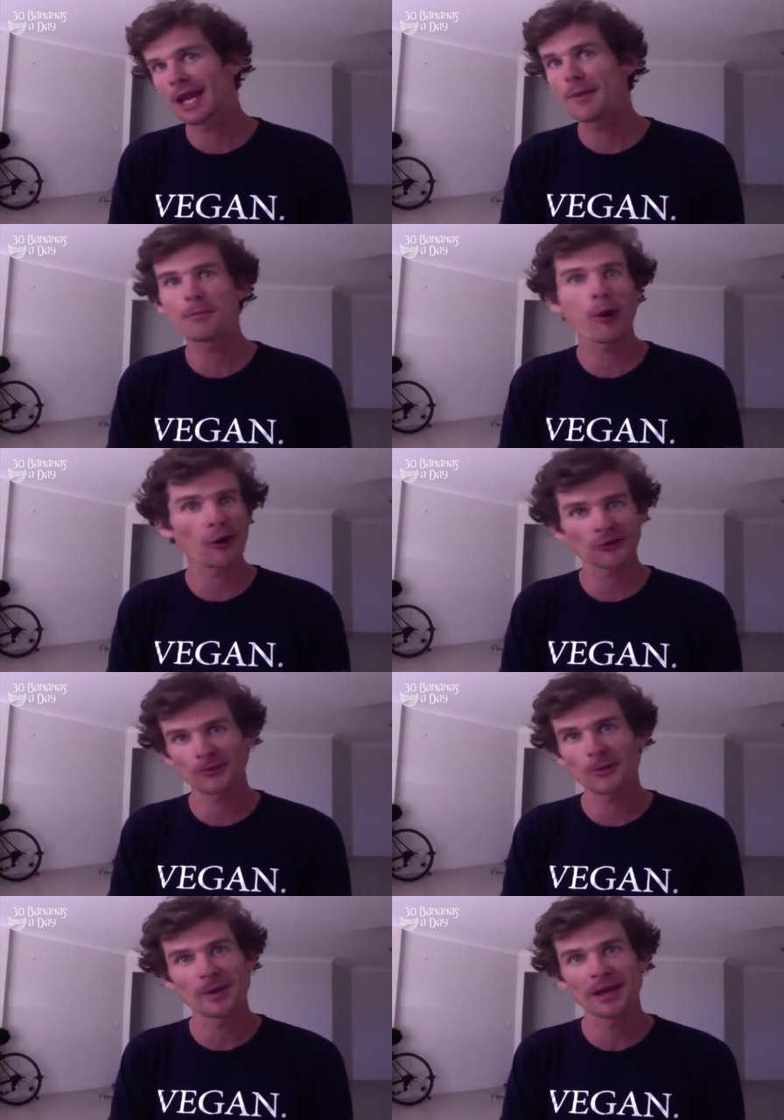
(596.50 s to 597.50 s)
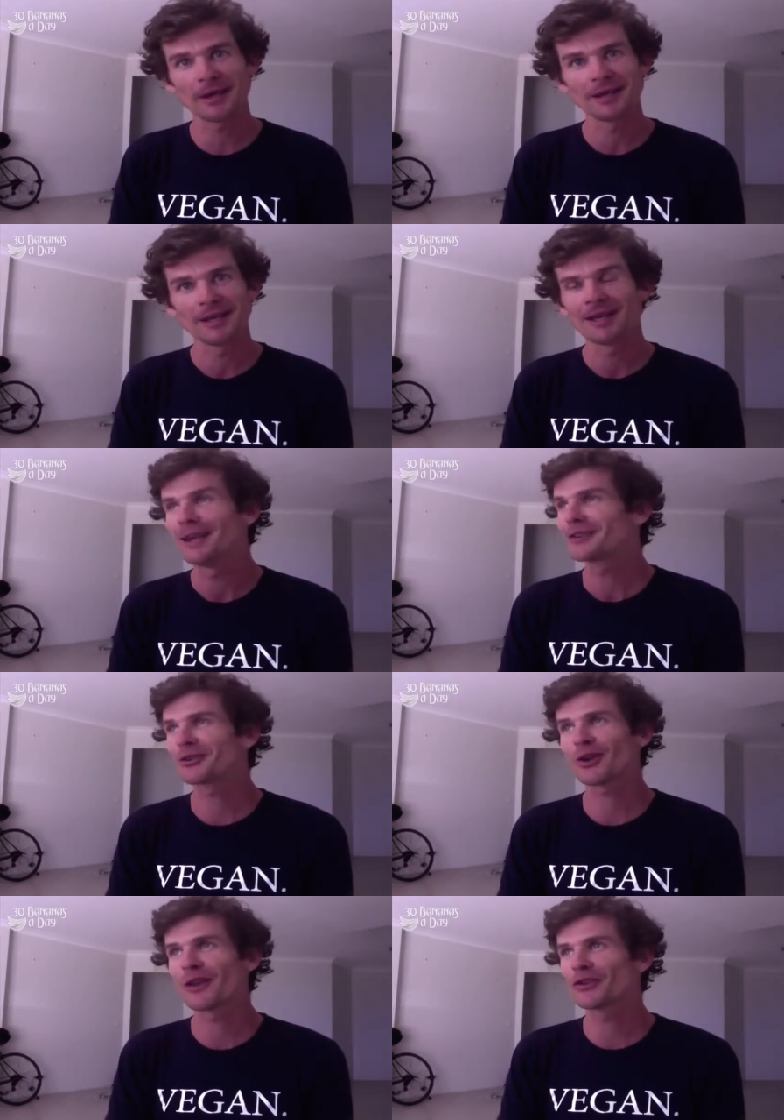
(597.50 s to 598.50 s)
Impossible, man.
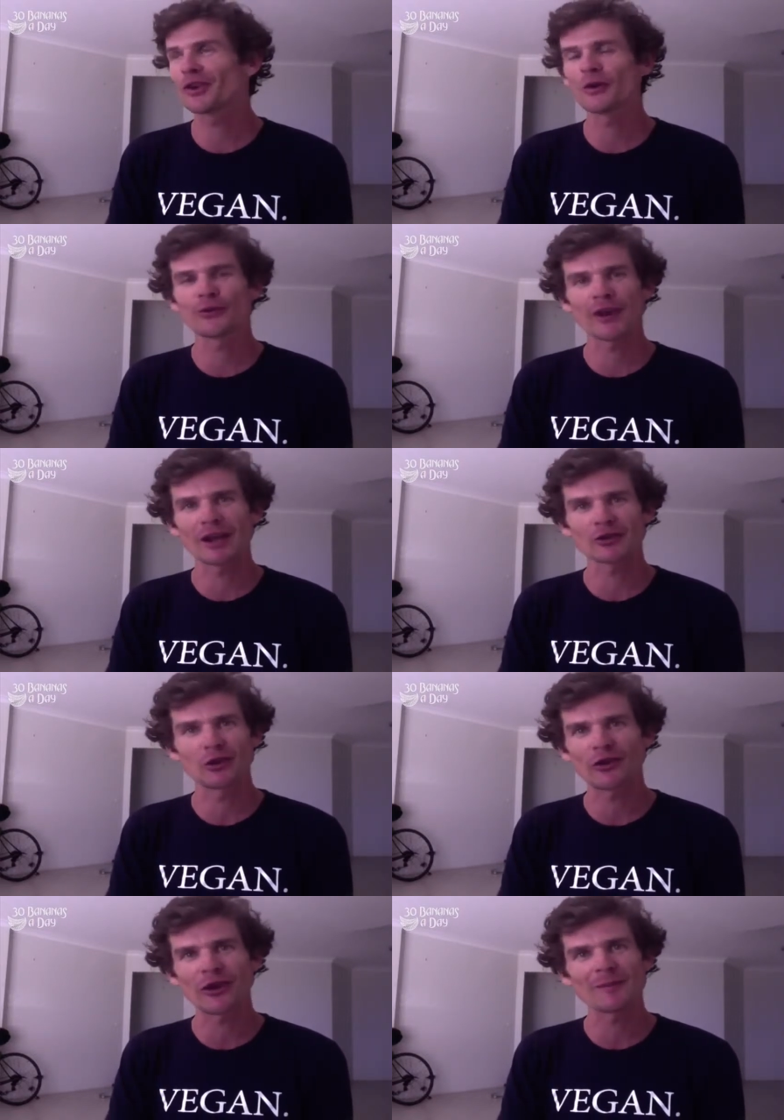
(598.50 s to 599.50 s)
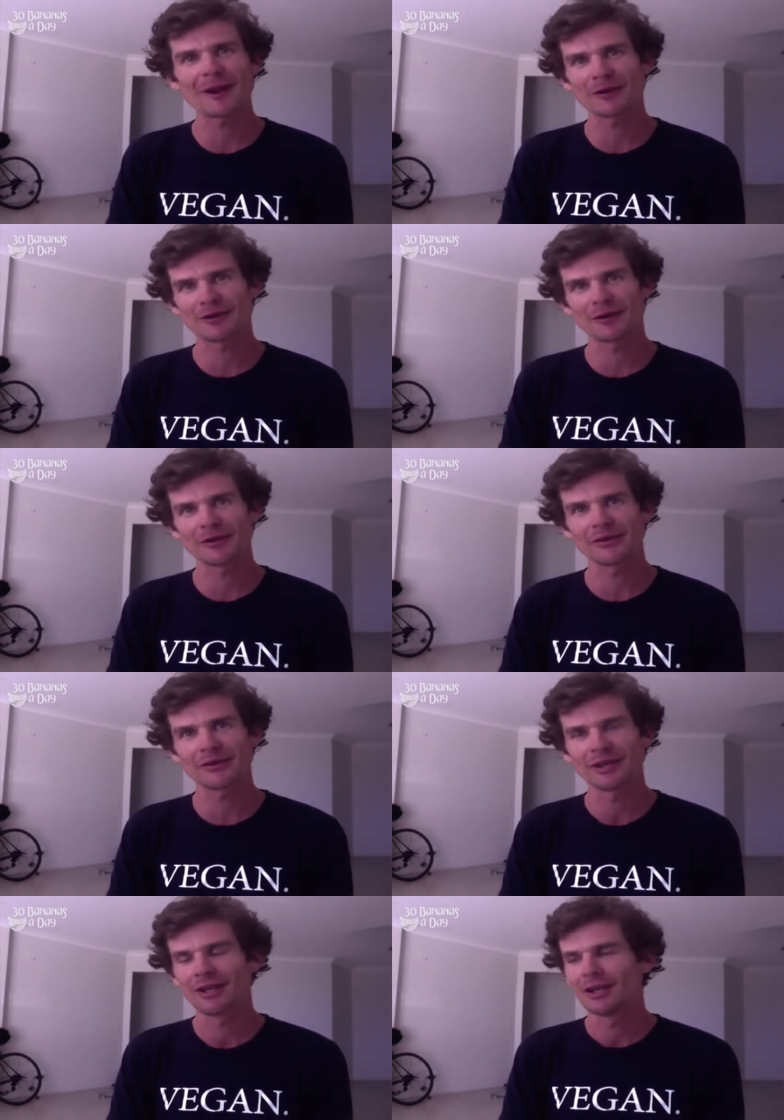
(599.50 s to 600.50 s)
Just like there's no fat 230
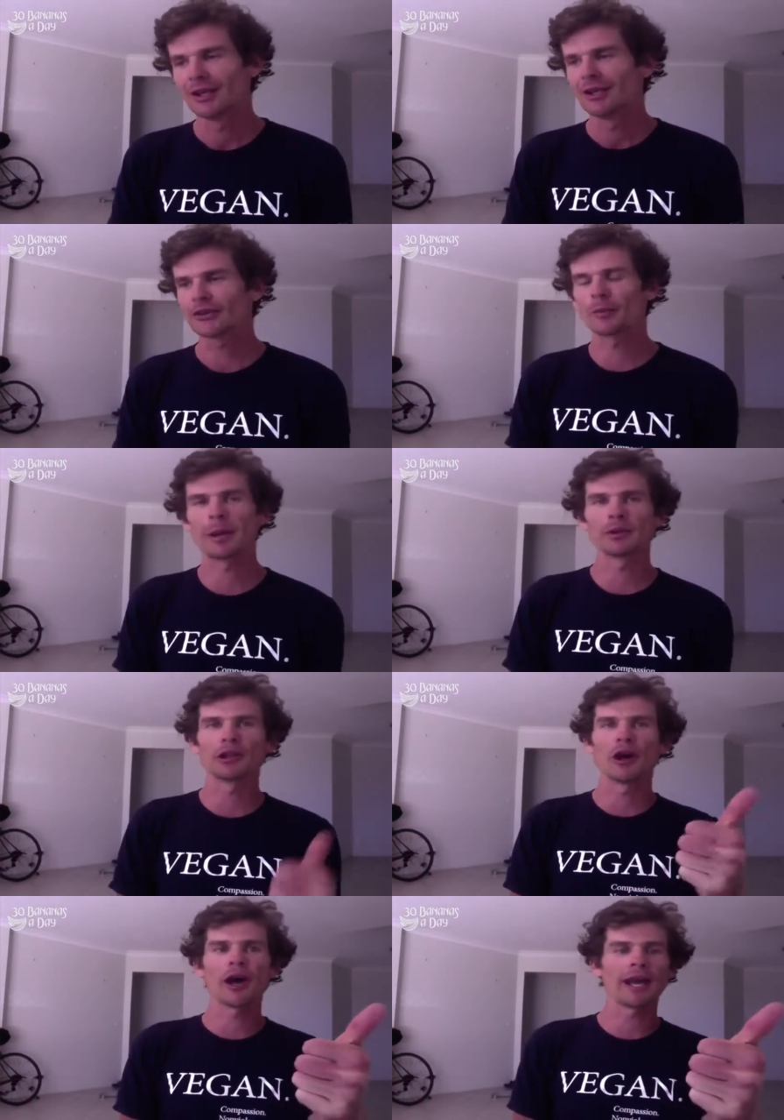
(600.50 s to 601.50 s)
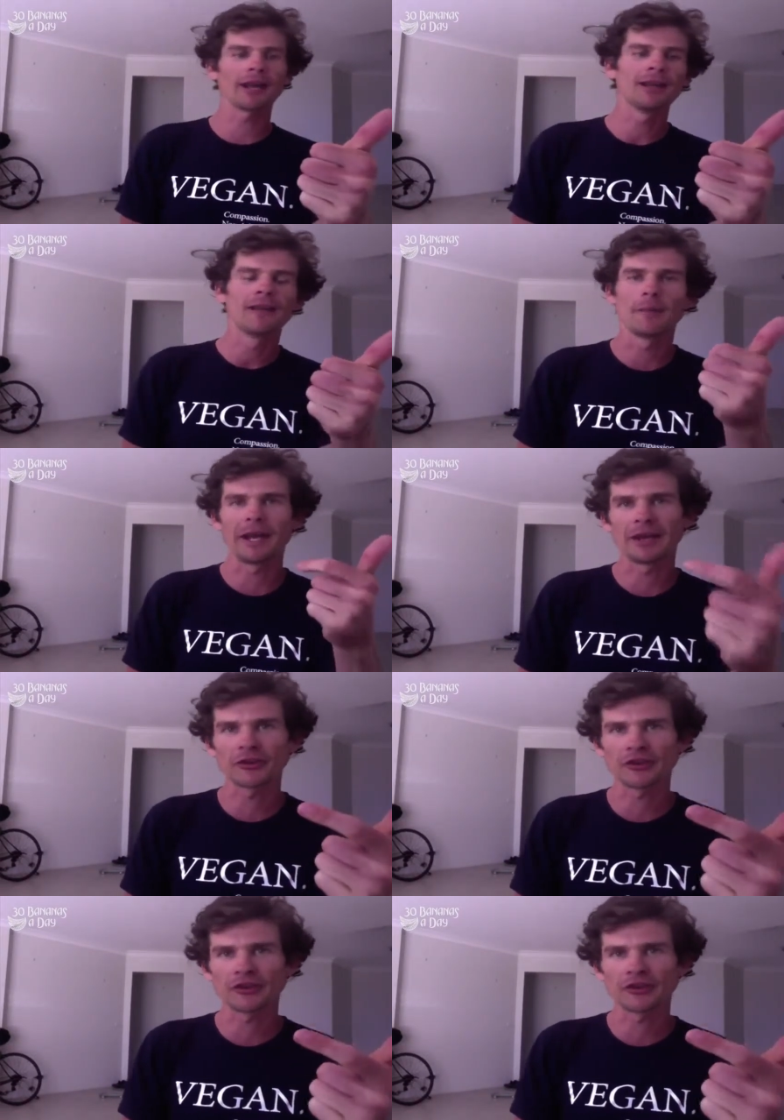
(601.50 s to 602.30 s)
marathoners. So people are lying, they're being